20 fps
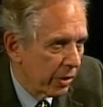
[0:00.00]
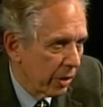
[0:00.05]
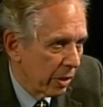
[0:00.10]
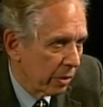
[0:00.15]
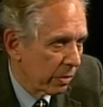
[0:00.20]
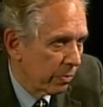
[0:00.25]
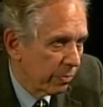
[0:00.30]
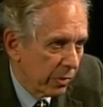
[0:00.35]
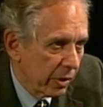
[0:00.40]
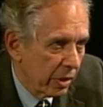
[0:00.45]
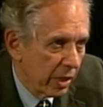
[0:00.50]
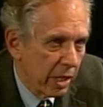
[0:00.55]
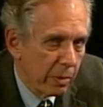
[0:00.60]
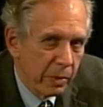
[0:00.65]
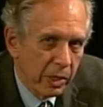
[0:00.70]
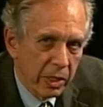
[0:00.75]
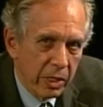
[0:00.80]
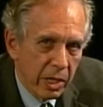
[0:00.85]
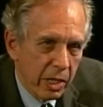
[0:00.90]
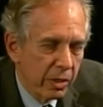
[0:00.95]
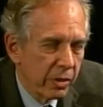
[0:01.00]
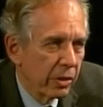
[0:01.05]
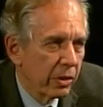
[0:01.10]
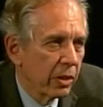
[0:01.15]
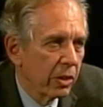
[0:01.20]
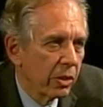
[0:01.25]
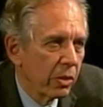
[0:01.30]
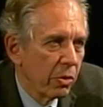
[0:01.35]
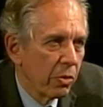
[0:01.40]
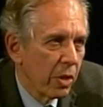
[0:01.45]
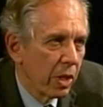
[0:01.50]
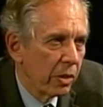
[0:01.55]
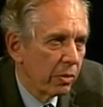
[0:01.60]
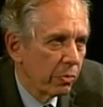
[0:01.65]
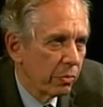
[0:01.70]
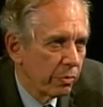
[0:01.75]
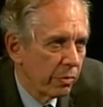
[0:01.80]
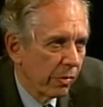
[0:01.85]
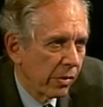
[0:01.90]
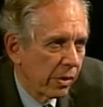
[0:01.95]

They're claiming now they're going to go on